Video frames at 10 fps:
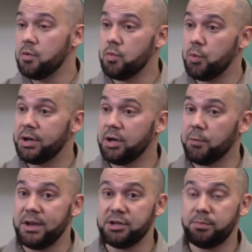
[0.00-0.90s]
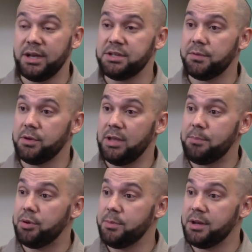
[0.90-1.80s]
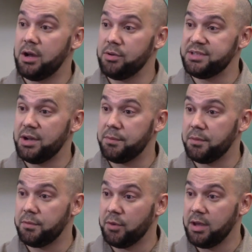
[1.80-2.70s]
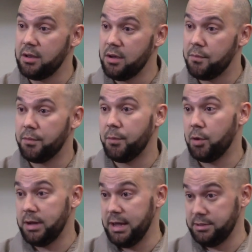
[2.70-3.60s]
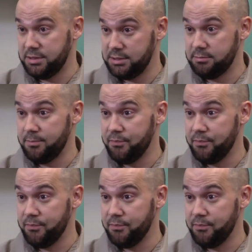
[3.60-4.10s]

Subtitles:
We're going to arrange a place for you. They put me in a hotel for free for 4 days.